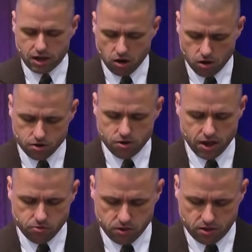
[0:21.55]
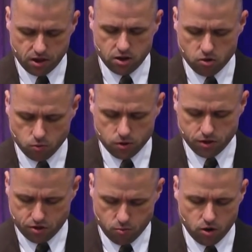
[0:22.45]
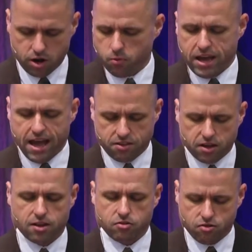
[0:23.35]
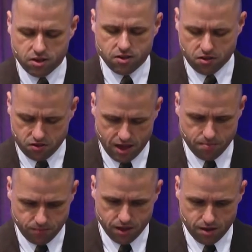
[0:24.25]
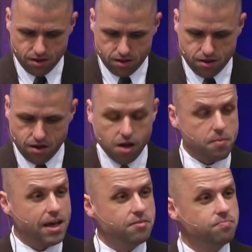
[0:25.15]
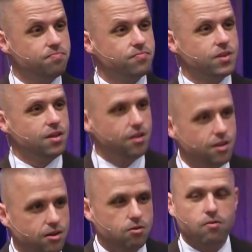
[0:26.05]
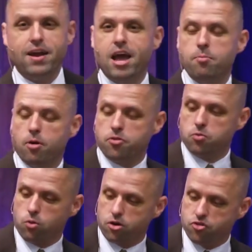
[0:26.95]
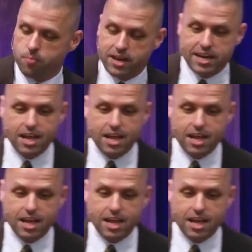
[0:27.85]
and hearts as we study your word this morning. We ask it in Jesus' name. Amen. Well, right now, both in worship and in